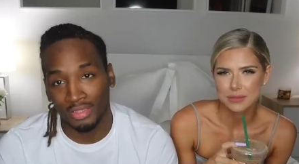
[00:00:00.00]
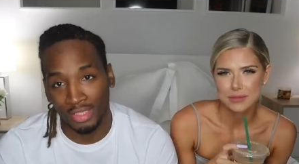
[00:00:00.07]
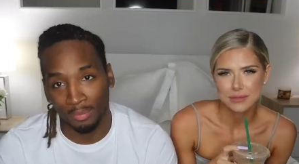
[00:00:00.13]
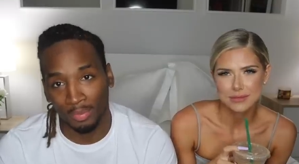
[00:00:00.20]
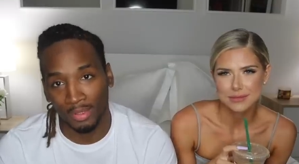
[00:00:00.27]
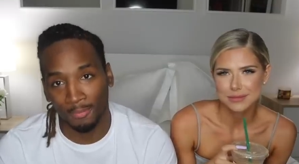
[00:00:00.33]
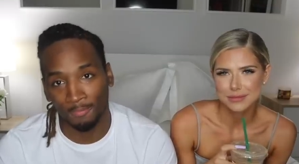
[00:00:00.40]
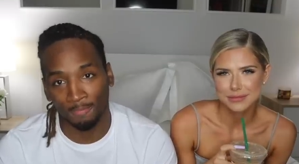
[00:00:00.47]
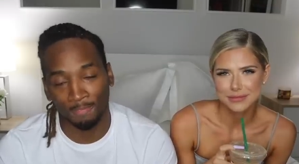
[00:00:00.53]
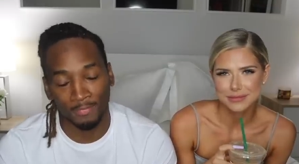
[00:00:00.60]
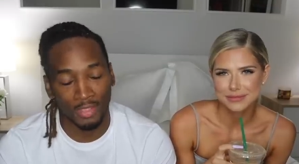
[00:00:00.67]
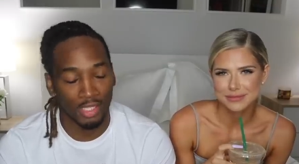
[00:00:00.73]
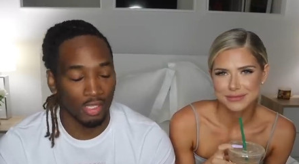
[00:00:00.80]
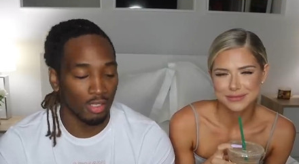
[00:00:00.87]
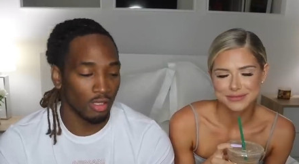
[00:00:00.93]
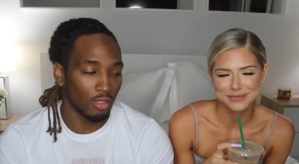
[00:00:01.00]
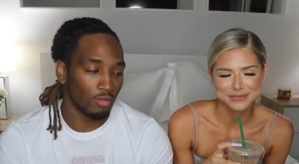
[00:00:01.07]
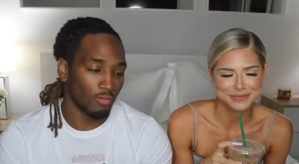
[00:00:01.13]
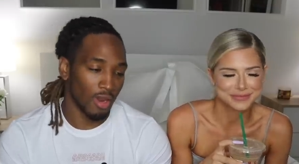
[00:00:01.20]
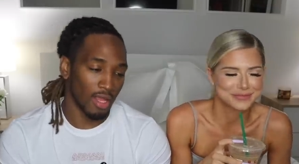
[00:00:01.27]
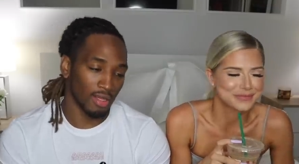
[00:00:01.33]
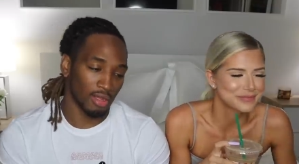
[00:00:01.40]
Speaker 1: sleepy.
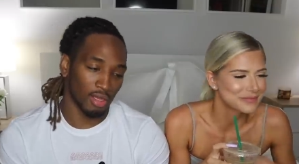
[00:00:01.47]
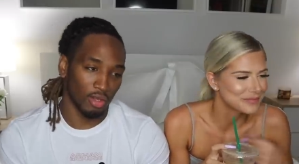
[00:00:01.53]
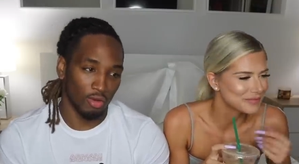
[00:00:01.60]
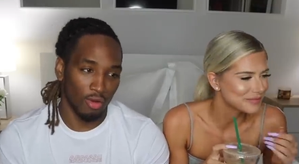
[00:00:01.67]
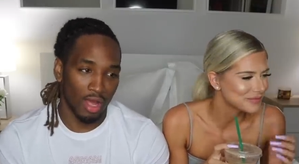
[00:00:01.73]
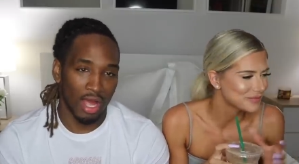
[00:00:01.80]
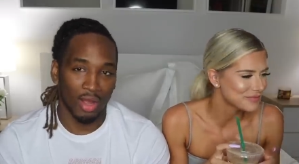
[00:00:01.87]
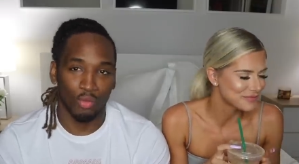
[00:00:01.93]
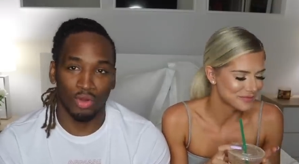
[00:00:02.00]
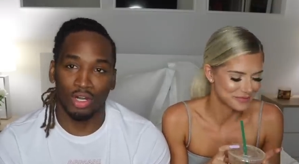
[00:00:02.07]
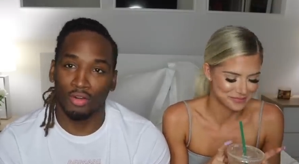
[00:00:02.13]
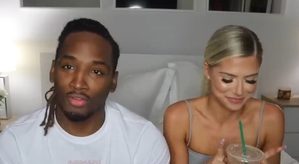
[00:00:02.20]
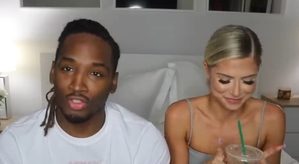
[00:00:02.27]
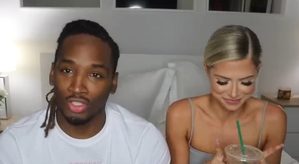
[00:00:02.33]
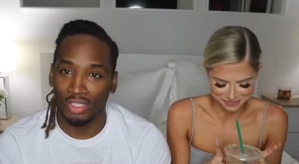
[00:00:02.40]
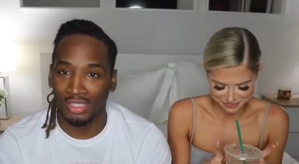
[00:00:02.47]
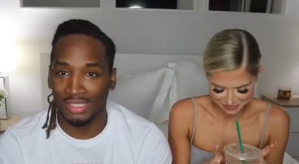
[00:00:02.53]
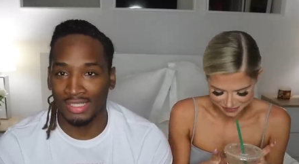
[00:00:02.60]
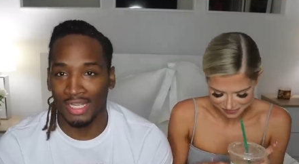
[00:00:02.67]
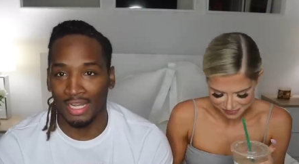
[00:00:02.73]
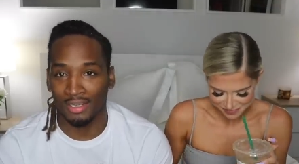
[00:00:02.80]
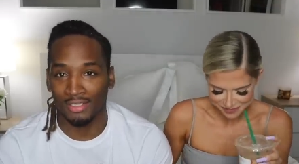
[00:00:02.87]
Right, so I went over to
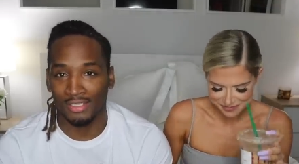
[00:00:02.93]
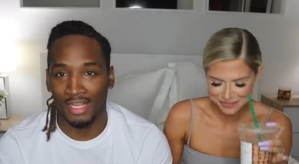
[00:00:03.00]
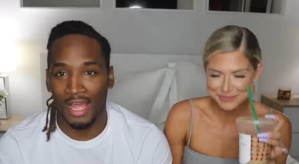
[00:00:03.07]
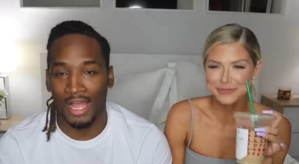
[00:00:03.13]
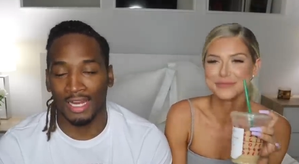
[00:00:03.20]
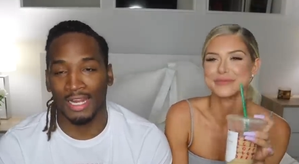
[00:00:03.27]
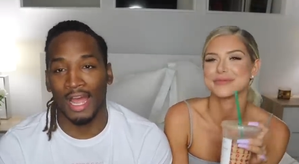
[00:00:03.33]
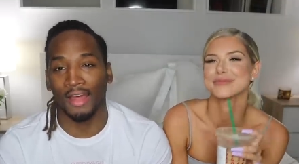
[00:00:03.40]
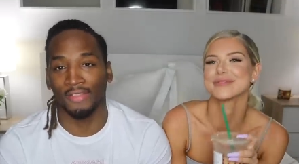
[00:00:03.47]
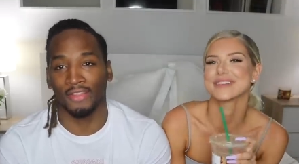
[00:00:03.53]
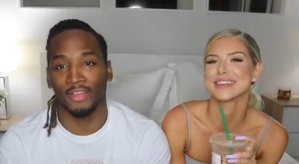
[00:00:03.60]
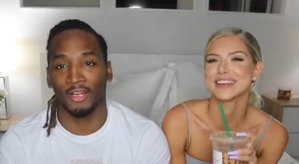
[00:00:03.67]
Alyssa's house. I got